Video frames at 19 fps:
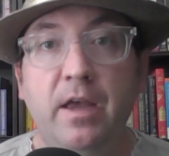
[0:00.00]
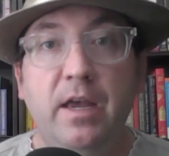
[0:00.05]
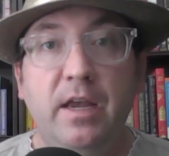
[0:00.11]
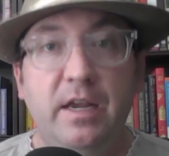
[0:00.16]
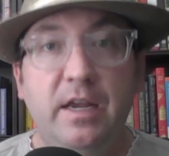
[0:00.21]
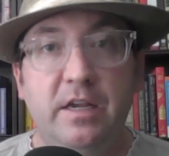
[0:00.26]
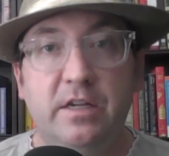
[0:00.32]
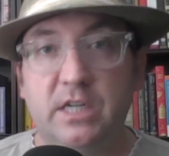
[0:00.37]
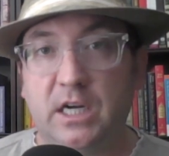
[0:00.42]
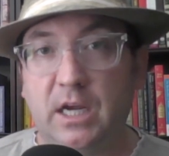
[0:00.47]

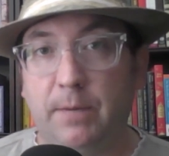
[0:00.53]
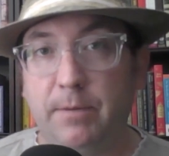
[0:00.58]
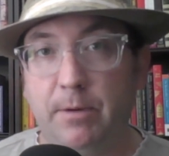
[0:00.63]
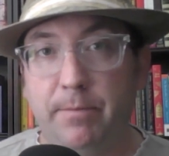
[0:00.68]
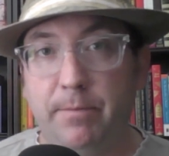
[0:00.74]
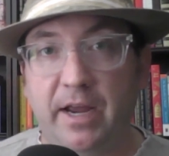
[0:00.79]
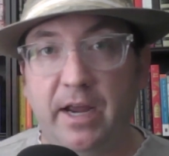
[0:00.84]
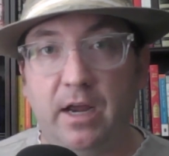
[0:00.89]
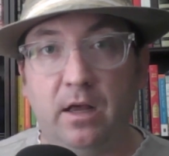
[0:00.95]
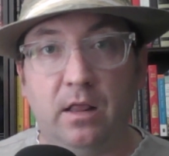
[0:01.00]
He is accompanied
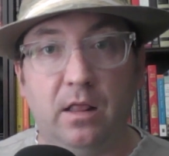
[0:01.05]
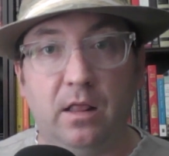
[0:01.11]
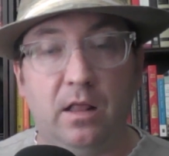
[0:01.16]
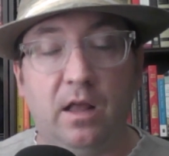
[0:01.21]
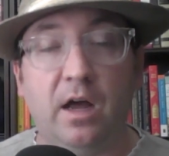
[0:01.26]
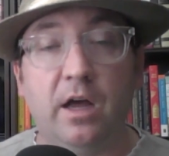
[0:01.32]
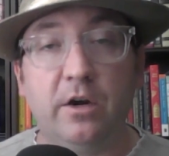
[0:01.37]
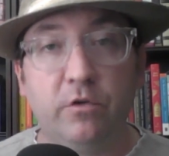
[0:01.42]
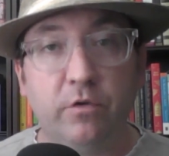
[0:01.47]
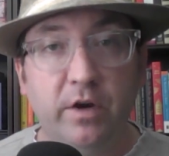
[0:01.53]
by
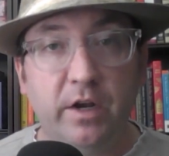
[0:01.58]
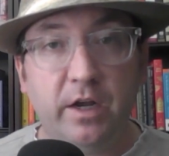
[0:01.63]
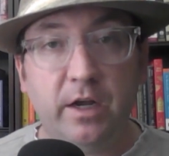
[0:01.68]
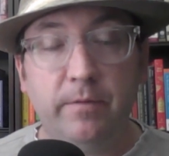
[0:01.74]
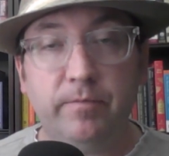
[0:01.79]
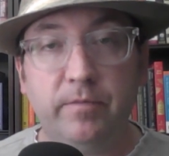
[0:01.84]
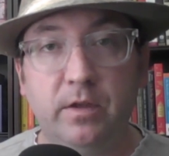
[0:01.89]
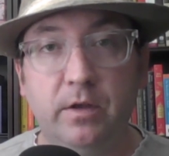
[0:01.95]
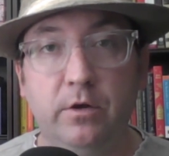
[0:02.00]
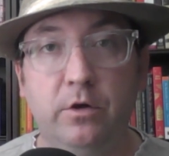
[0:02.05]
Alondria,
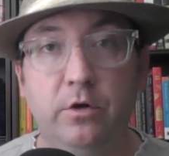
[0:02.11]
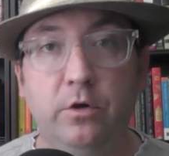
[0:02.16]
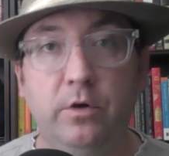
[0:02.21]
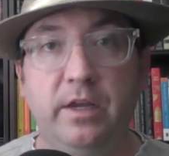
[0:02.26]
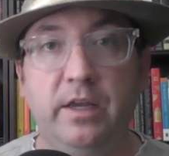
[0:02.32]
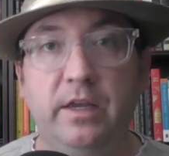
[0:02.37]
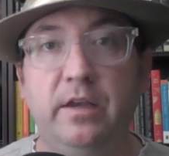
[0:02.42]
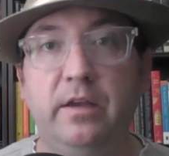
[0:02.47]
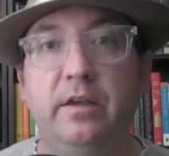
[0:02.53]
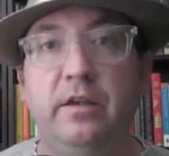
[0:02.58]
who
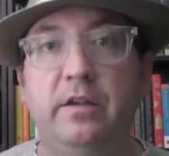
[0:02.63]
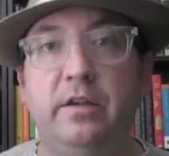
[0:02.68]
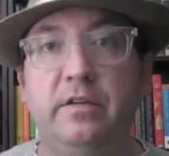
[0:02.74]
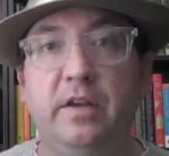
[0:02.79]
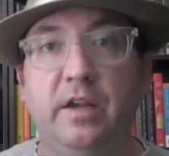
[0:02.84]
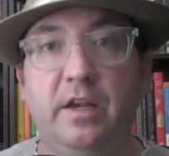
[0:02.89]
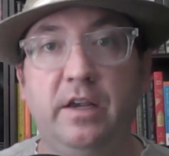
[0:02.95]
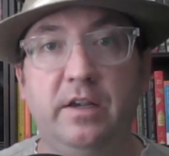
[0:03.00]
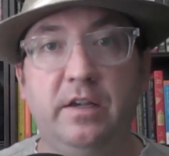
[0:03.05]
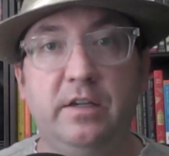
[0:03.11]
is
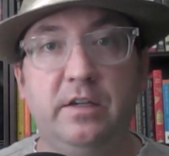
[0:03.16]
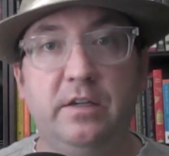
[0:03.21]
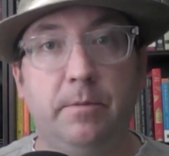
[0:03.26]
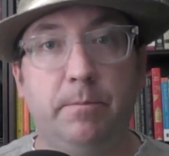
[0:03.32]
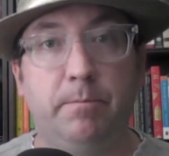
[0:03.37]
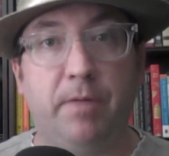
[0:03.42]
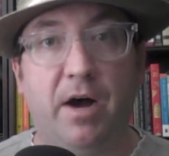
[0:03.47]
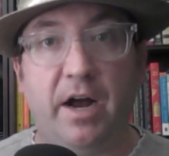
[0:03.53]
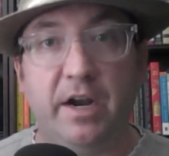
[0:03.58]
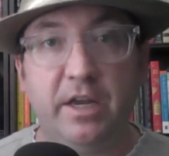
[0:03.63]
his
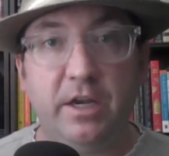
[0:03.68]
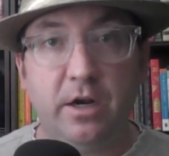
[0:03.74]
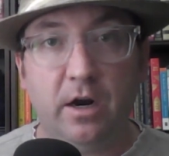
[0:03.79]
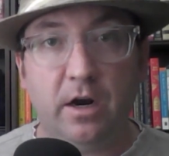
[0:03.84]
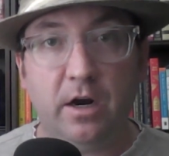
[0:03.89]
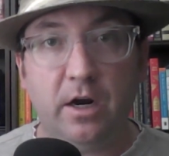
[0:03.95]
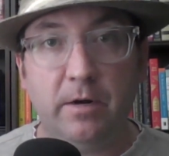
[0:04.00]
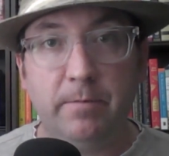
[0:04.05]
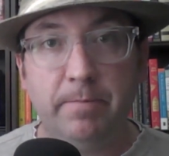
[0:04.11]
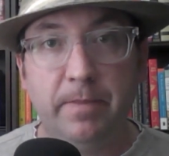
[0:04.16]
bodyguard.